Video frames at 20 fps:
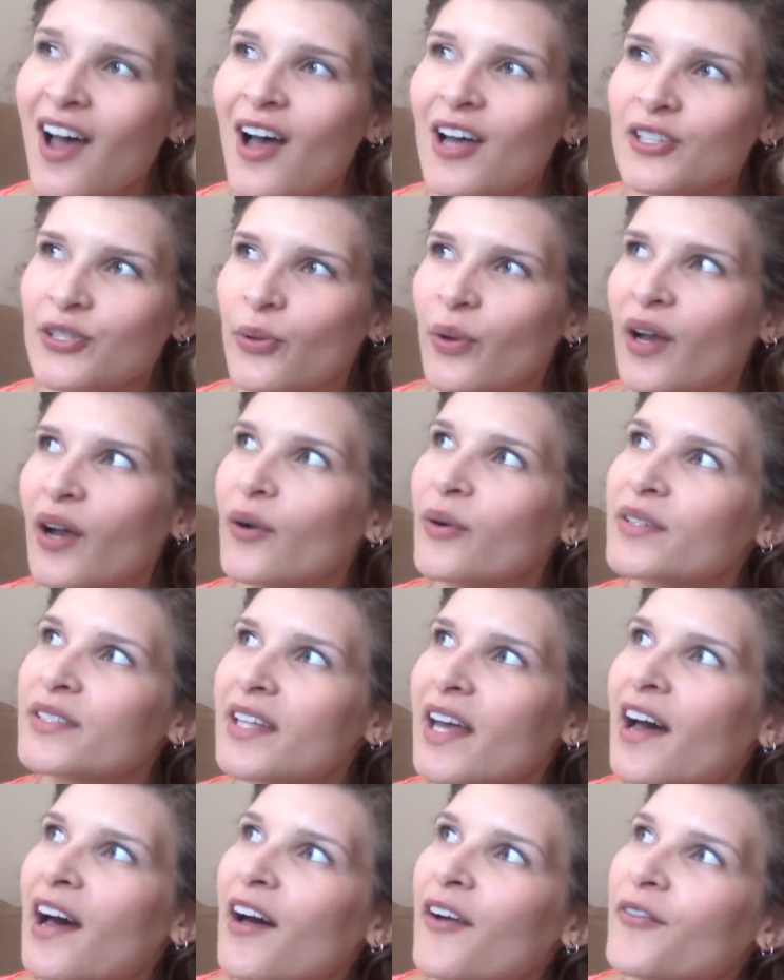So I always
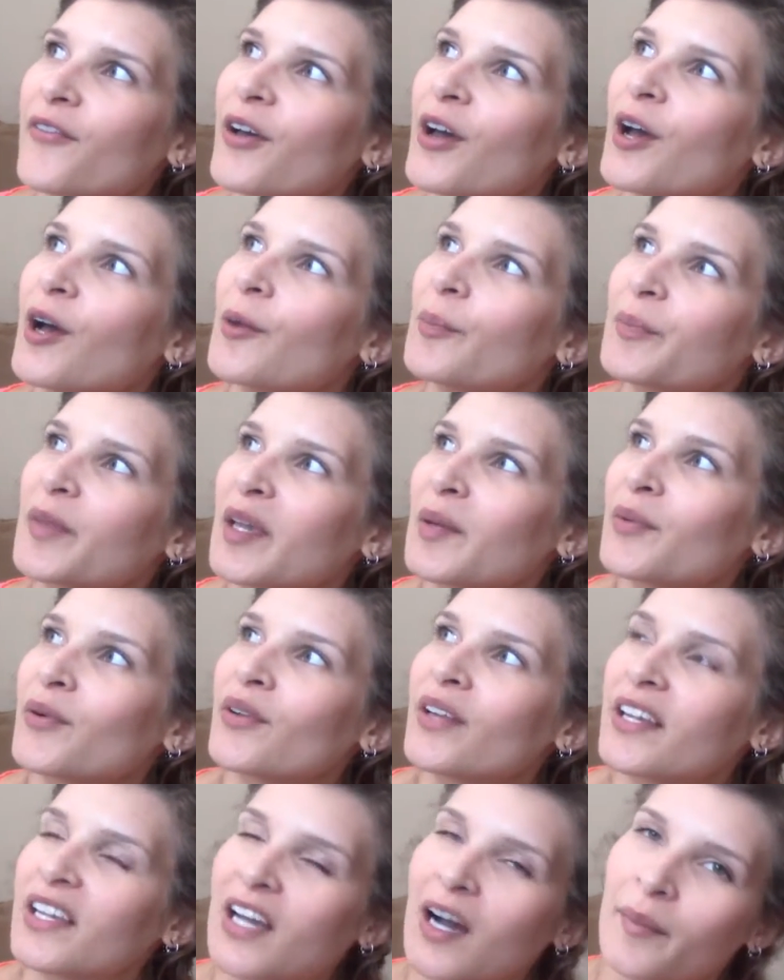have people
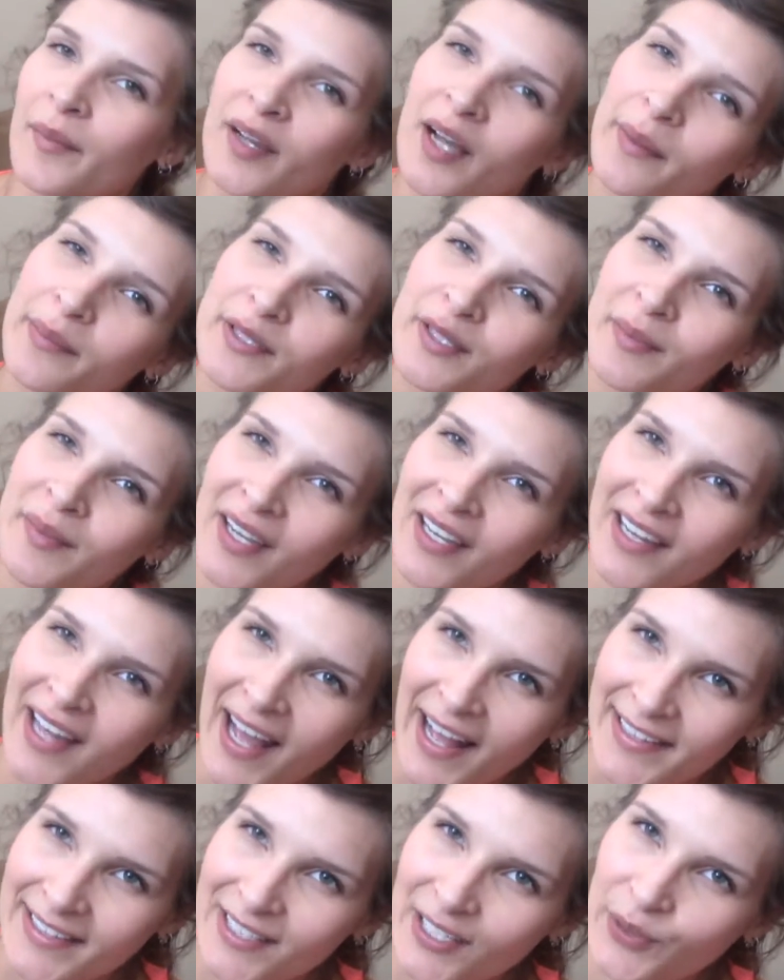like coming up to me and
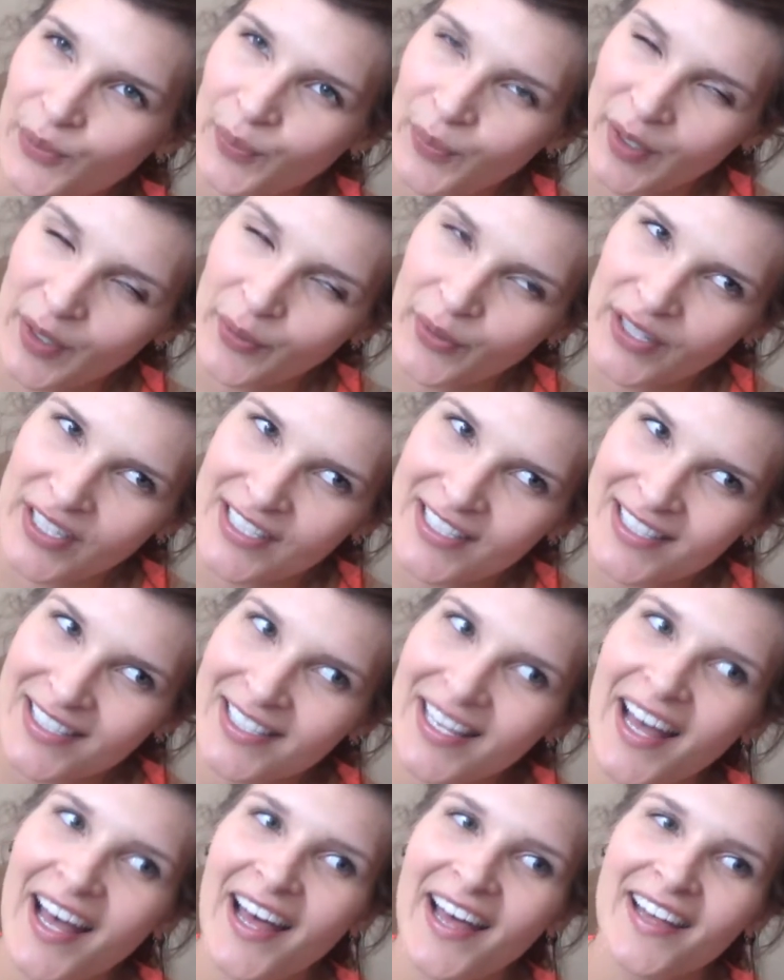asking me what it
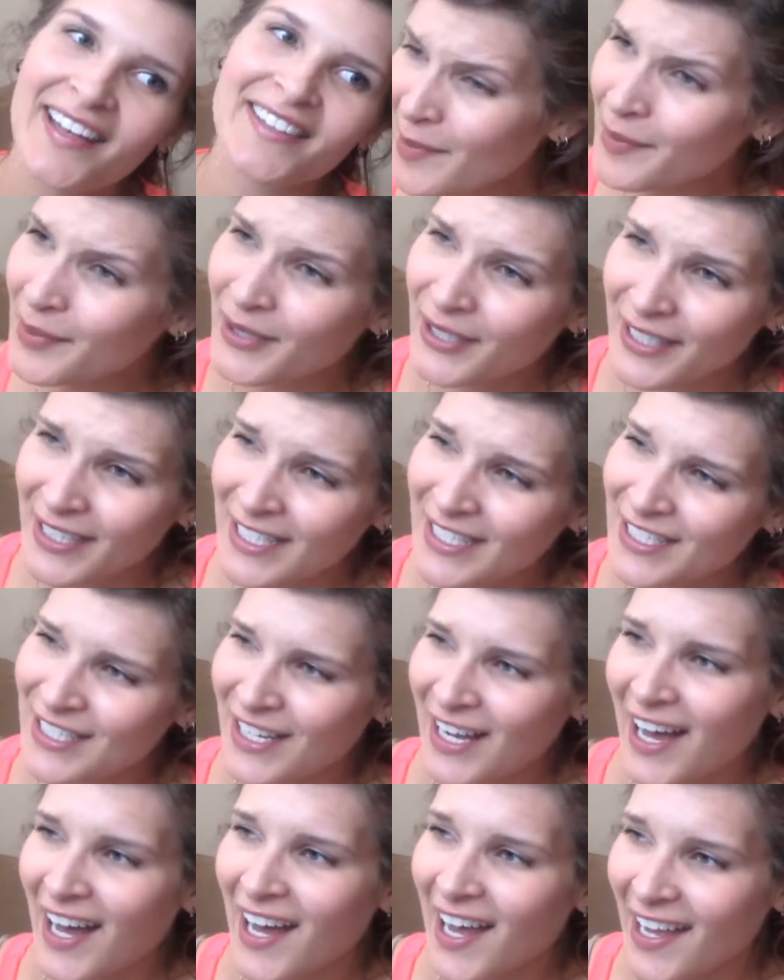says. I'm a pretty
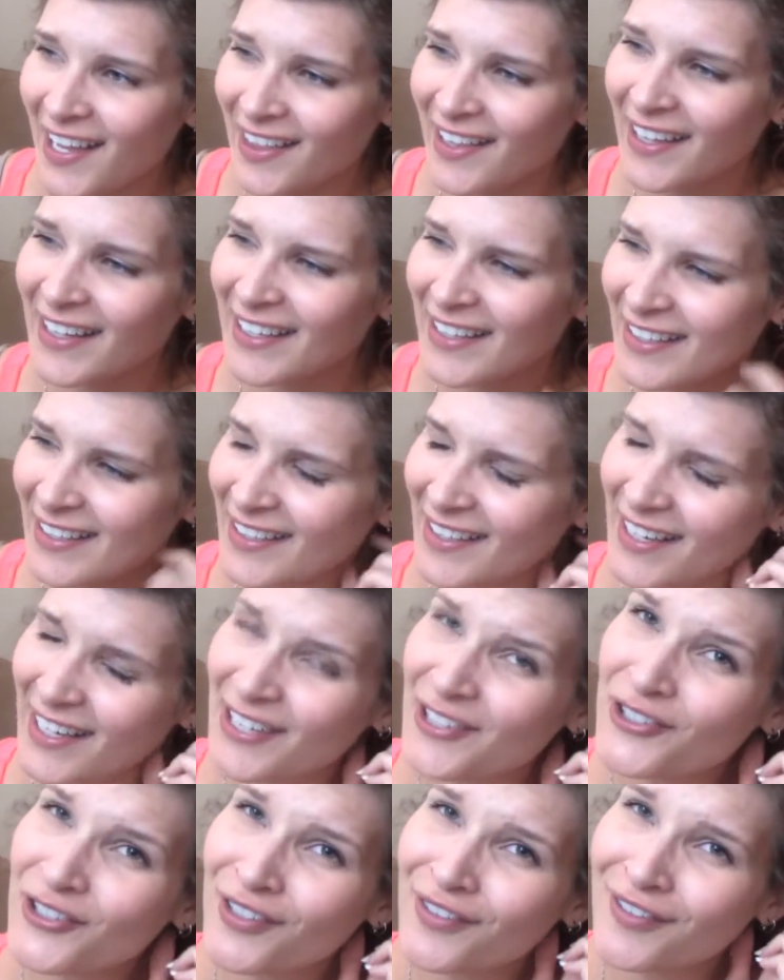shy, like
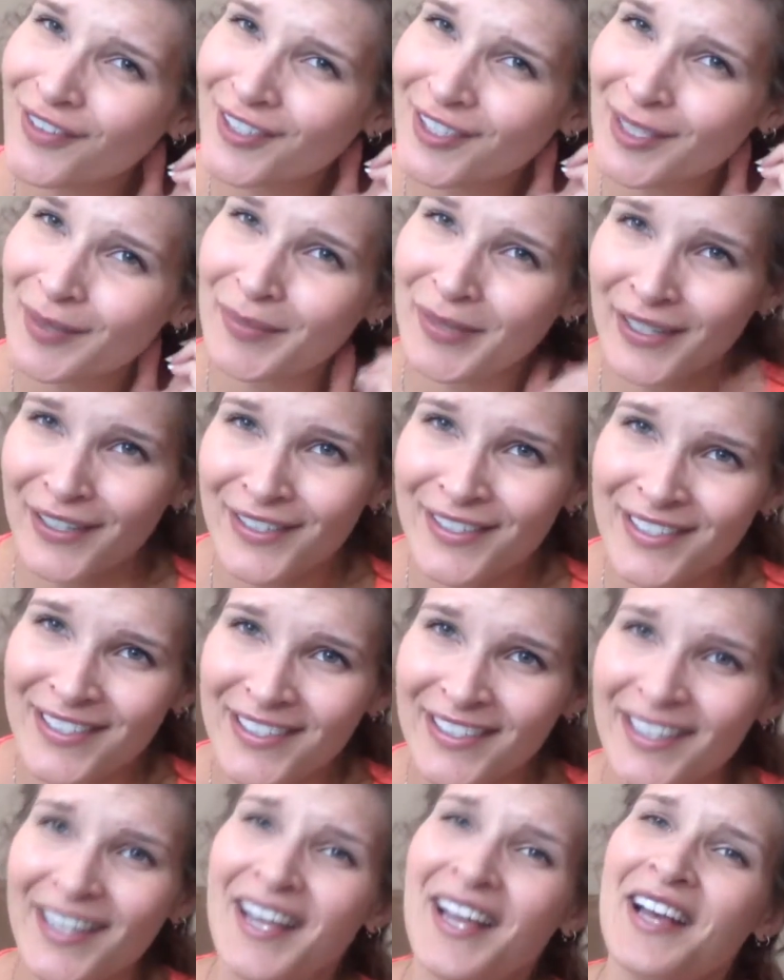introverted
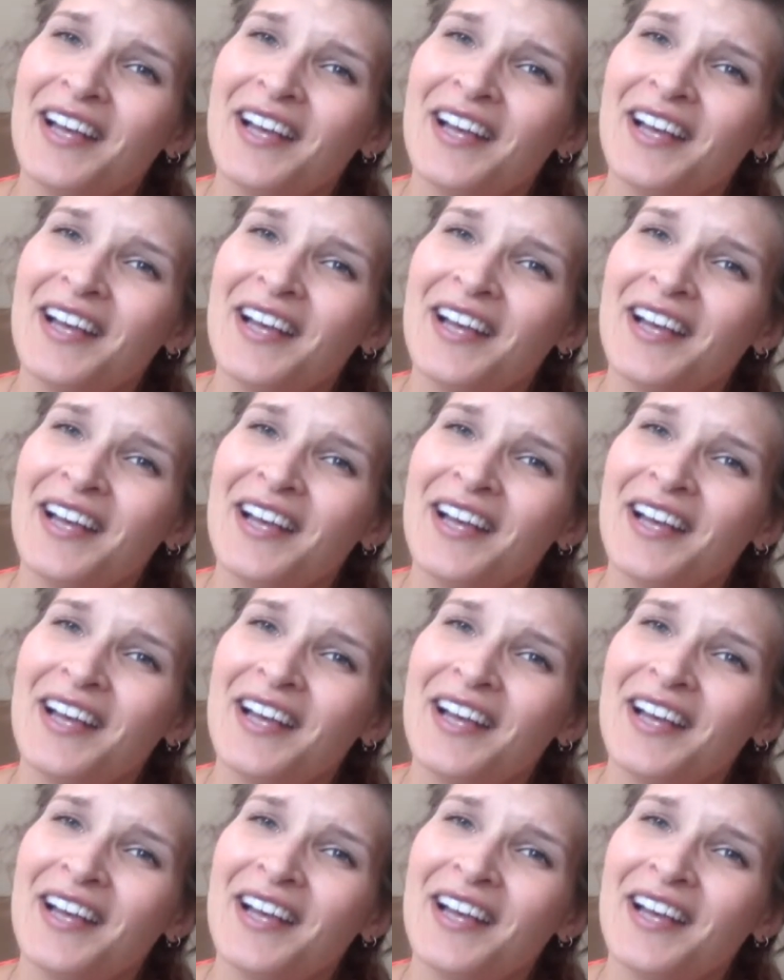person.